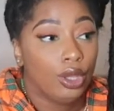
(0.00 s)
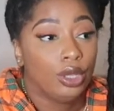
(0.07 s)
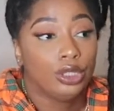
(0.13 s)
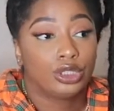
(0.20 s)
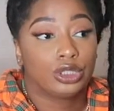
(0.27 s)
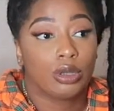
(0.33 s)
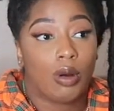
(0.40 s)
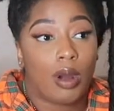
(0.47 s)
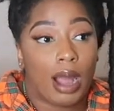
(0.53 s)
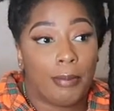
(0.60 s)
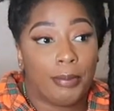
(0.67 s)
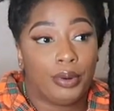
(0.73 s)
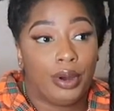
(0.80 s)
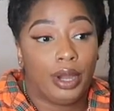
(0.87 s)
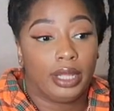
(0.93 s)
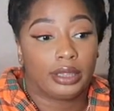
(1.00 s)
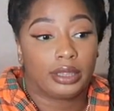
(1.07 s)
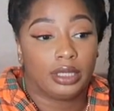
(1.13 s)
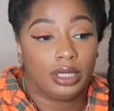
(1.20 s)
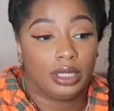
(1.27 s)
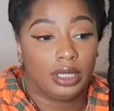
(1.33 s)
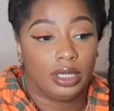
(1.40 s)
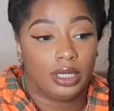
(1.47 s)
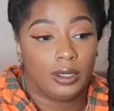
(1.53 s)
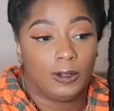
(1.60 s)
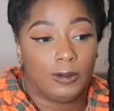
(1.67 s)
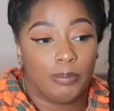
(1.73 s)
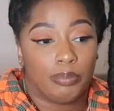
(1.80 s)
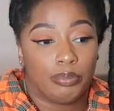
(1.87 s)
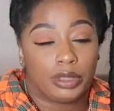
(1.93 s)
So I bought
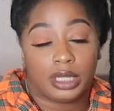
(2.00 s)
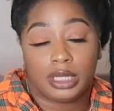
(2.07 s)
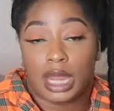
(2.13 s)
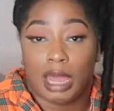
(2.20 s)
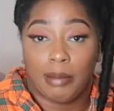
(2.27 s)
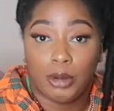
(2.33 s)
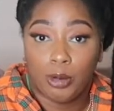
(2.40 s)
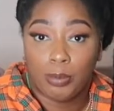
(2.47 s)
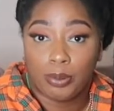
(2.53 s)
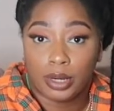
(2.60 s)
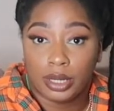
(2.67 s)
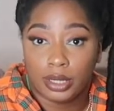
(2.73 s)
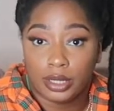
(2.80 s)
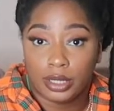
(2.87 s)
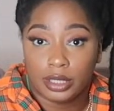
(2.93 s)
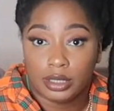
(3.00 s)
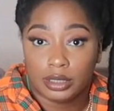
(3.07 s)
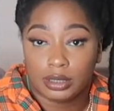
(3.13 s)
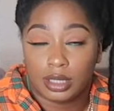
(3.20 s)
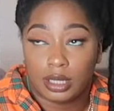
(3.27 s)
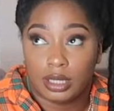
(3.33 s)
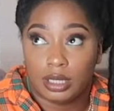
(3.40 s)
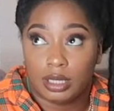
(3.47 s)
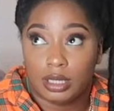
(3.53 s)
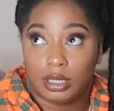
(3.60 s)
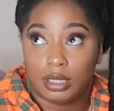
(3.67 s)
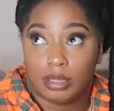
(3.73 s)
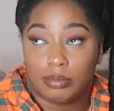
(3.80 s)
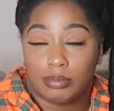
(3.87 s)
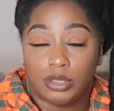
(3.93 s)
the Dymo printer,
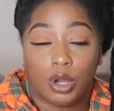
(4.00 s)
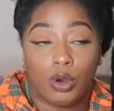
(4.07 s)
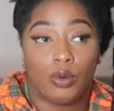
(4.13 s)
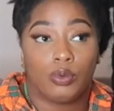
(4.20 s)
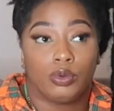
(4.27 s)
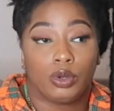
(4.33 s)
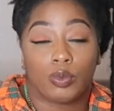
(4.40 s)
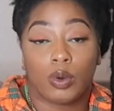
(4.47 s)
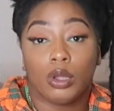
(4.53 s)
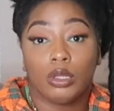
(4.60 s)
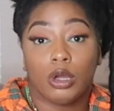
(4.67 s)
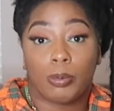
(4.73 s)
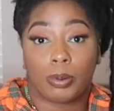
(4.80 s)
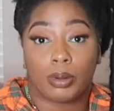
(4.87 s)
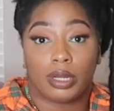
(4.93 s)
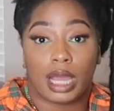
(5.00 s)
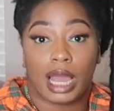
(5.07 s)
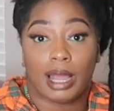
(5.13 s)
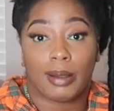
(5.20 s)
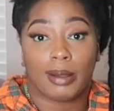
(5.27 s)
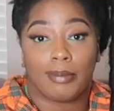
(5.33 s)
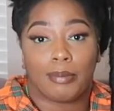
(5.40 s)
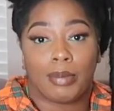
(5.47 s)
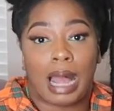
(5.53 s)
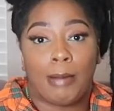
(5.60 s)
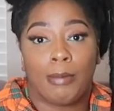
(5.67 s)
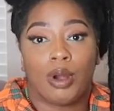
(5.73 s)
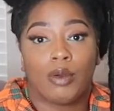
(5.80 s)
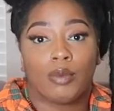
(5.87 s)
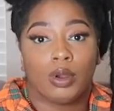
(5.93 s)
no, the Rollo printer. I
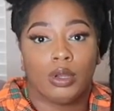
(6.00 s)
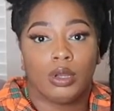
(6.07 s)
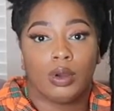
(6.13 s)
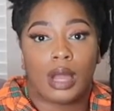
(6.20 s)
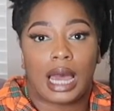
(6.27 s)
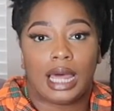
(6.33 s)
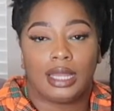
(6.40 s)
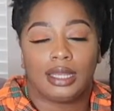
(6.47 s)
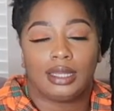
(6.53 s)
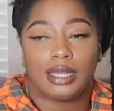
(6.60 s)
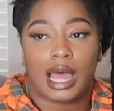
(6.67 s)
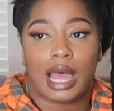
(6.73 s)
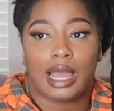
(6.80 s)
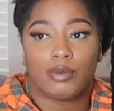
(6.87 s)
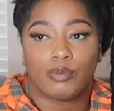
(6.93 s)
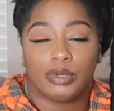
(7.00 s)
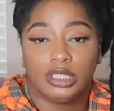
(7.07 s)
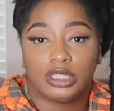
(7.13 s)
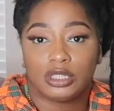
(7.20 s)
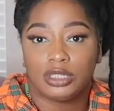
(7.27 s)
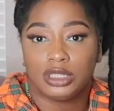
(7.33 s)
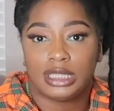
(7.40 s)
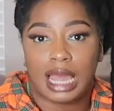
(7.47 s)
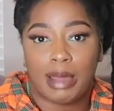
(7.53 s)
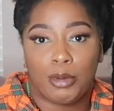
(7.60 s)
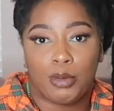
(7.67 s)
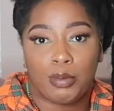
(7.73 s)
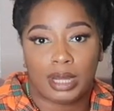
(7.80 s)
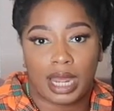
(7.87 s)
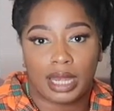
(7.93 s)
bought Rollo. I researched
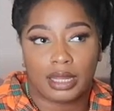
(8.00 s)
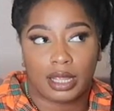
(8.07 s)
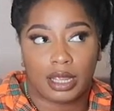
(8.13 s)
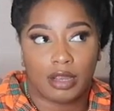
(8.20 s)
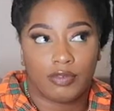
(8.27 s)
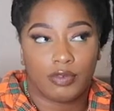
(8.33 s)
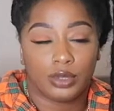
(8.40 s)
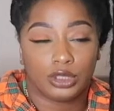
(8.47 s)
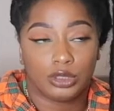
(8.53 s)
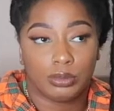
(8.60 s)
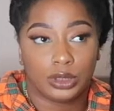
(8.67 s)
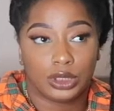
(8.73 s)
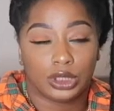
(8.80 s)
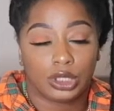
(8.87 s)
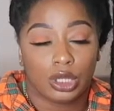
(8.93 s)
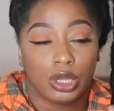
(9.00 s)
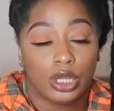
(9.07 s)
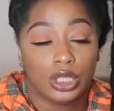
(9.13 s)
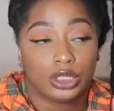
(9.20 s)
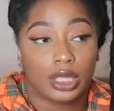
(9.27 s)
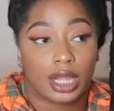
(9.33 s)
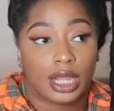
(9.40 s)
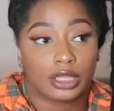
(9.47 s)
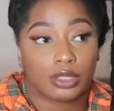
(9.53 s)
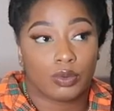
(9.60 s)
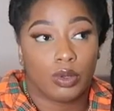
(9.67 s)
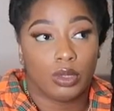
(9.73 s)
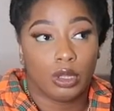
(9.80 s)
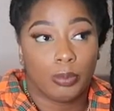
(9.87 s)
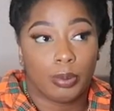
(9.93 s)
Dymo, but I didn't care for it too much. So I got the
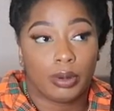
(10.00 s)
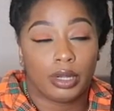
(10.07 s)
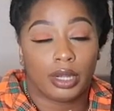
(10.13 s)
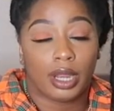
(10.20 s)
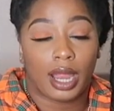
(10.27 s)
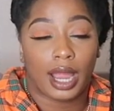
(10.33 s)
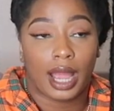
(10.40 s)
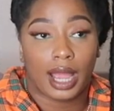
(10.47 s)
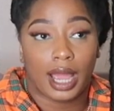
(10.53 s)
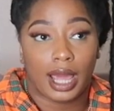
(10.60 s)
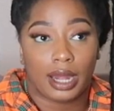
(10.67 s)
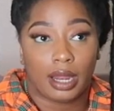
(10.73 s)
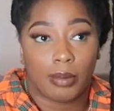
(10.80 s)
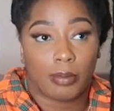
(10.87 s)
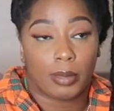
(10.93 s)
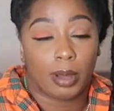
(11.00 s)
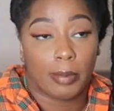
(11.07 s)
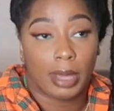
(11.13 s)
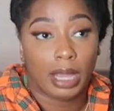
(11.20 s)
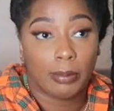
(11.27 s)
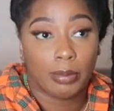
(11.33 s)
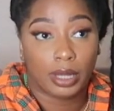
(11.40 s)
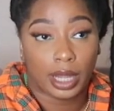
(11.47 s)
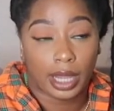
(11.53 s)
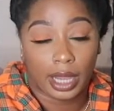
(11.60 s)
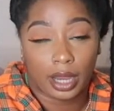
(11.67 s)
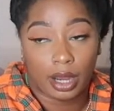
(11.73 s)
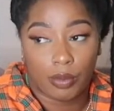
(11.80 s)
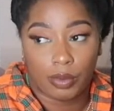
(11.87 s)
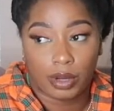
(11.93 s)
roll-up printer. I got a MacBook
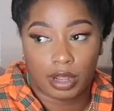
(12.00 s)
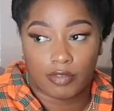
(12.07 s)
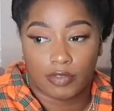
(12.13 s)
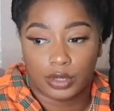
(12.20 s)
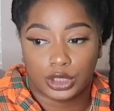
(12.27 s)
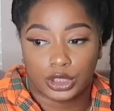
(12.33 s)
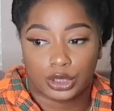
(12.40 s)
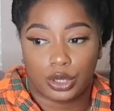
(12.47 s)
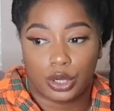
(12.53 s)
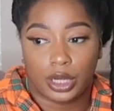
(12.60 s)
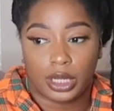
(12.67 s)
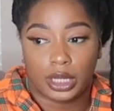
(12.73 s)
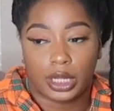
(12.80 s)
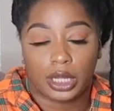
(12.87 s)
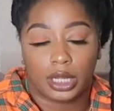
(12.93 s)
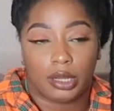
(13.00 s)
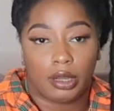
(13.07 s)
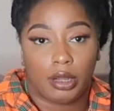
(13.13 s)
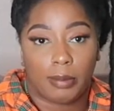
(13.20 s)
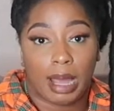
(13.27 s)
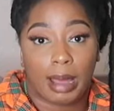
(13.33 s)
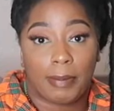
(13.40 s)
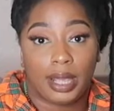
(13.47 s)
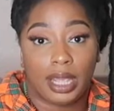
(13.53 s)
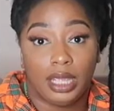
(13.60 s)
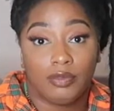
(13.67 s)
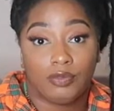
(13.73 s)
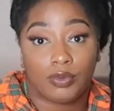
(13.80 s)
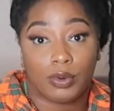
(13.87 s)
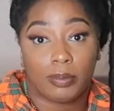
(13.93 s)
Air when I first started. I
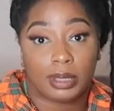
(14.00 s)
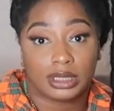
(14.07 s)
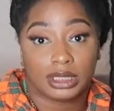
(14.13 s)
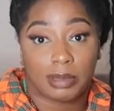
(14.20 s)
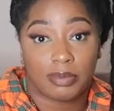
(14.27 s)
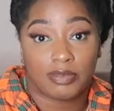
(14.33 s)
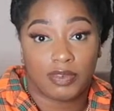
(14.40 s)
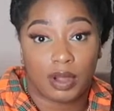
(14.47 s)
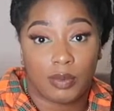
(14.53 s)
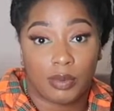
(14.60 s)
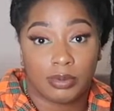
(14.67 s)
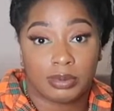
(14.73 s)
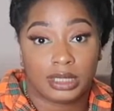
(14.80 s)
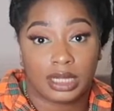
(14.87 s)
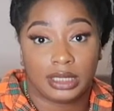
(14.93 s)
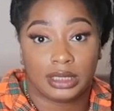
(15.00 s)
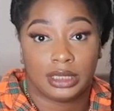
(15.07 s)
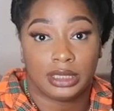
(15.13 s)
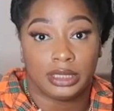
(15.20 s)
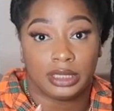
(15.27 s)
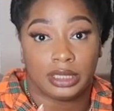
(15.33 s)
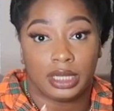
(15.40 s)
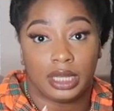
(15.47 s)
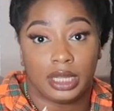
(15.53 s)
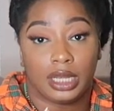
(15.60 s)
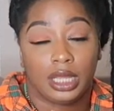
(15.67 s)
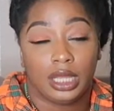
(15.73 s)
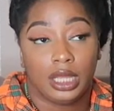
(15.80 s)
paid for my Shopify website to get done.